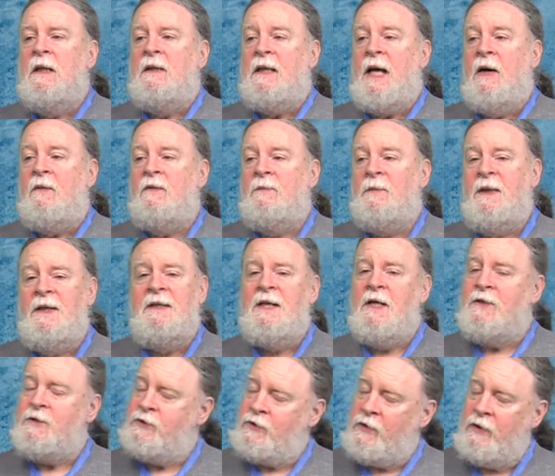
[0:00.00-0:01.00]
that would mean
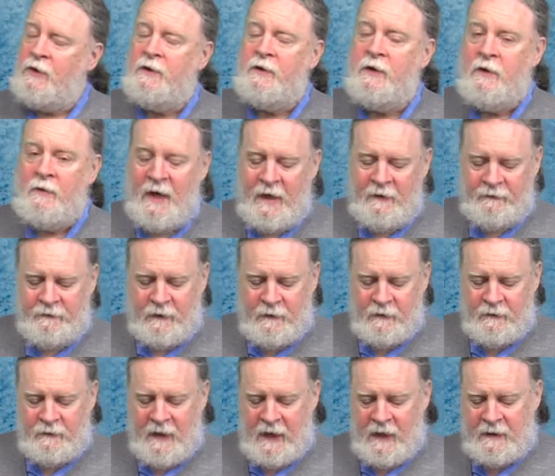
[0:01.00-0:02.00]
that shortly
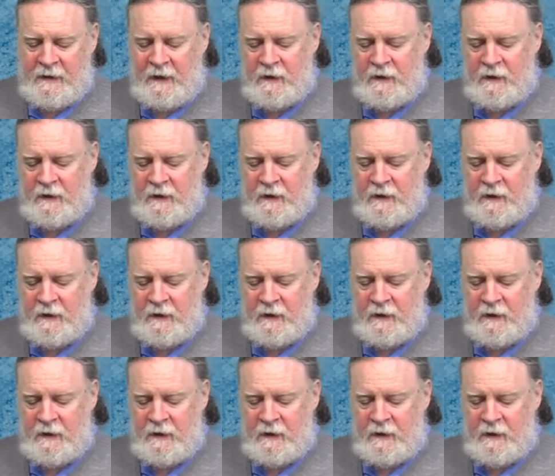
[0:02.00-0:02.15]
thereafter that